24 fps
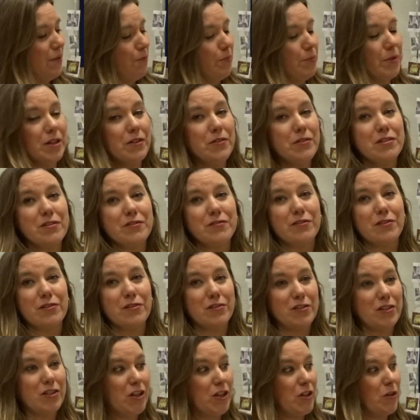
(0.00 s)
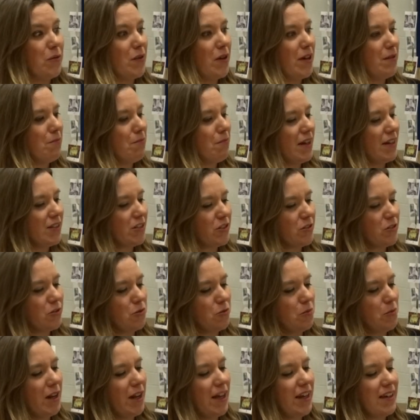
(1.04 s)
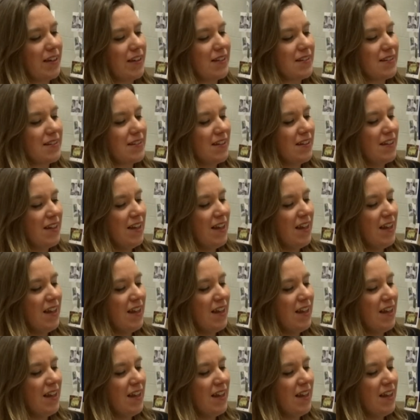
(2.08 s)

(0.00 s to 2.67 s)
beautiful, new and magical place.